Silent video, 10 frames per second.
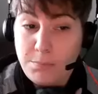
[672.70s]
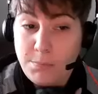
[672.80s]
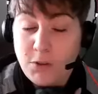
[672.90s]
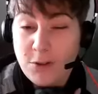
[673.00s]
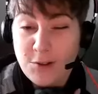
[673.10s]

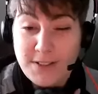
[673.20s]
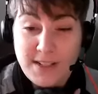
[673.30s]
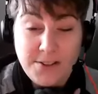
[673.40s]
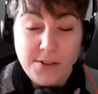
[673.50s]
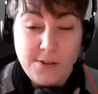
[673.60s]

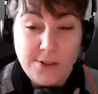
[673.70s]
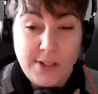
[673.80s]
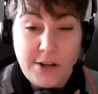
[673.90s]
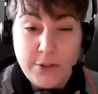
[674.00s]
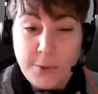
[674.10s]
butoxyethanol's on
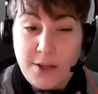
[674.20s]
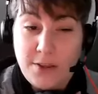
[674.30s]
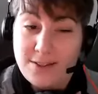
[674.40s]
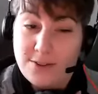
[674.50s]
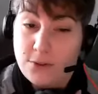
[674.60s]
there as well.
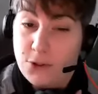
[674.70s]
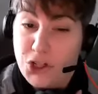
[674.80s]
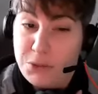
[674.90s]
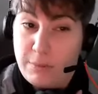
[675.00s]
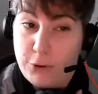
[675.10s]
That's not
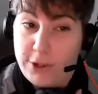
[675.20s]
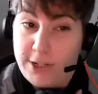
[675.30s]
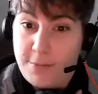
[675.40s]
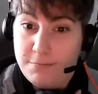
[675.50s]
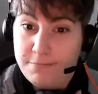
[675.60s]
going to be pretty.